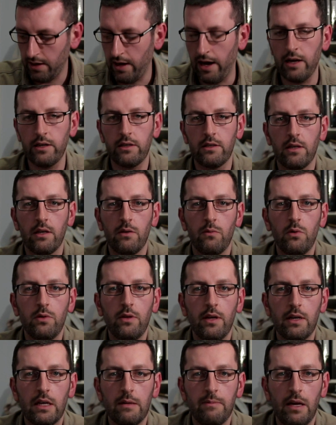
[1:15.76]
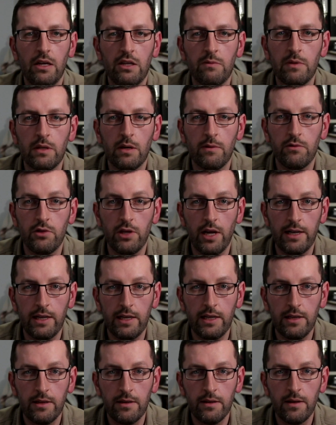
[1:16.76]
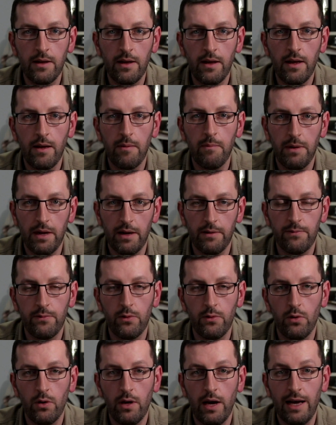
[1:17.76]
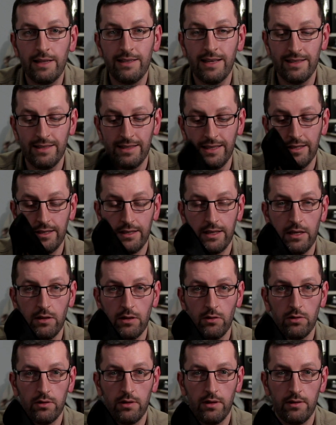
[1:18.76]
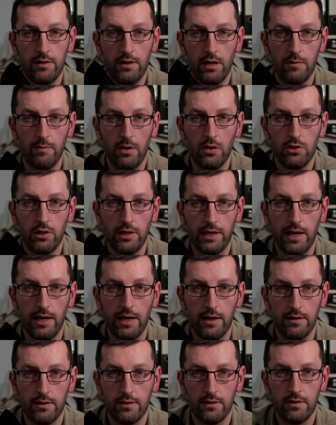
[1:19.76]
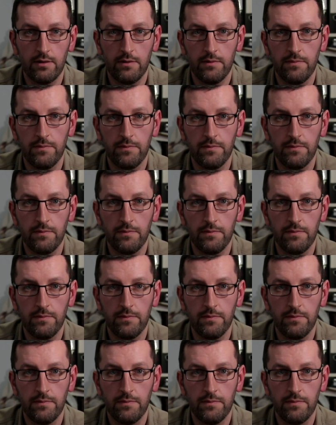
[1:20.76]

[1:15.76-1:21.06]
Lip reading: Actually, we'll take a measurement of Jenny, barefoot and in these heels, to see how much she gets.